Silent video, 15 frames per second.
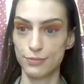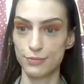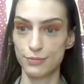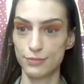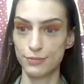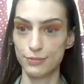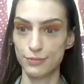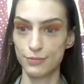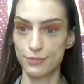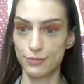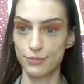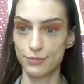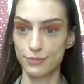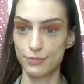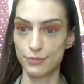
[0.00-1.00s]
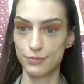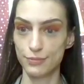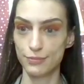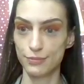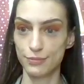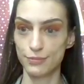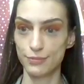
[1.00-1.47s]
Well, not
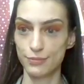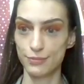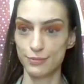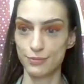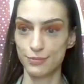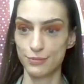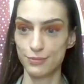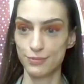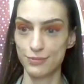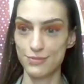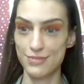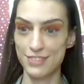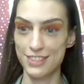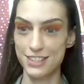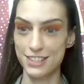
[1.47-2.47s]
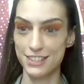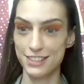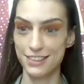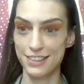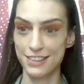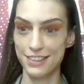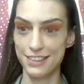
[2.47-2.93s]
touching nothing. I can't see nothing right
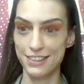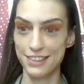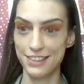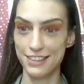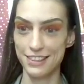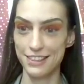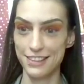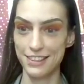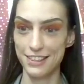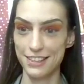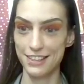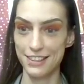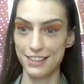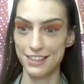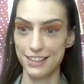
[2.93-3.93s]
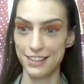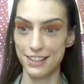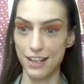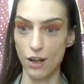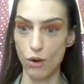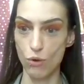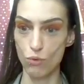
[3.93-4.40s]
there.
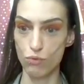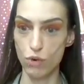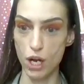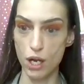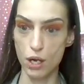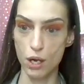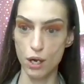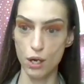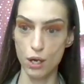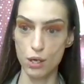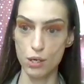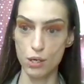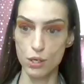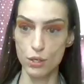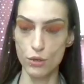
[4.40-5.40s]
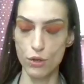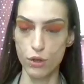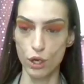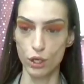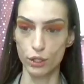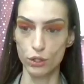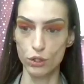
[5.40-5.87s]
All
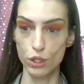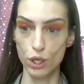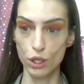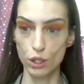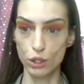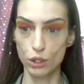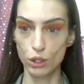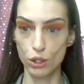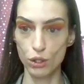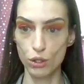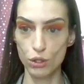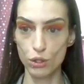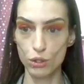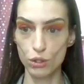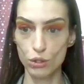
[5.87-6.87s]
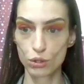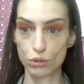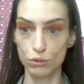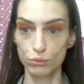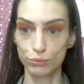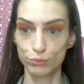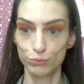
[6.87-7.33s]
right. Thank you. Thank
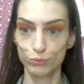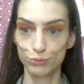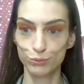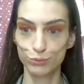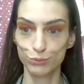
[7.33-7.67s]
you.